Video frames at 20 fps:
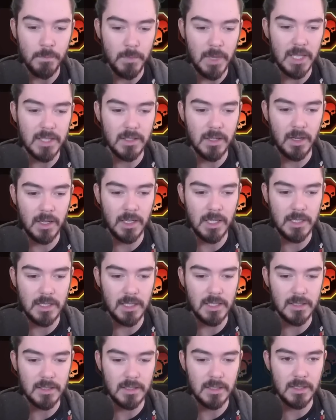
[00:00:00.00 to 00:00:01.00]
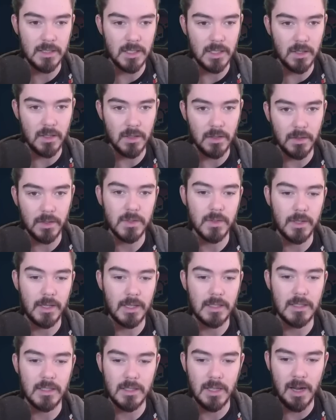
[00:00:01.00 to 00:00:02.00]
it's kind of decent. You could also
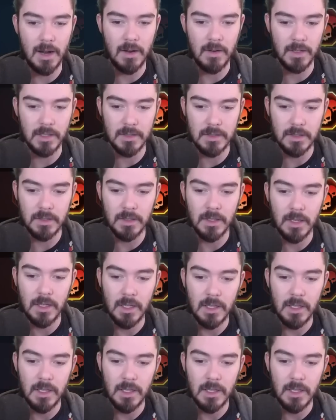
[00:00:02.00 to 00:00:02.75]
get Deterrence.